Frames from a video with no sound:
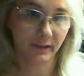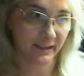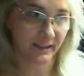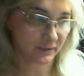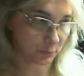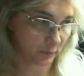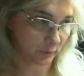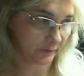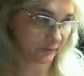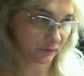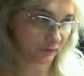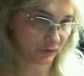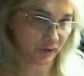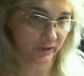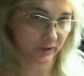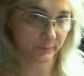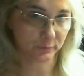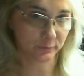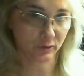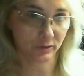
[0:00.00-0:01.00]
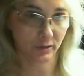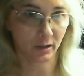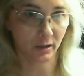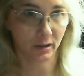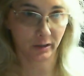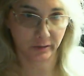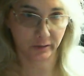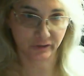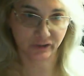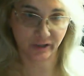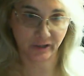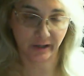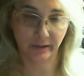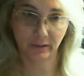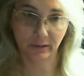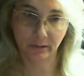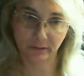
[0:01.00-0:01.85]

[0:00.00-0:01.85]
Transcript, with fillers: That's what Jim Jannard said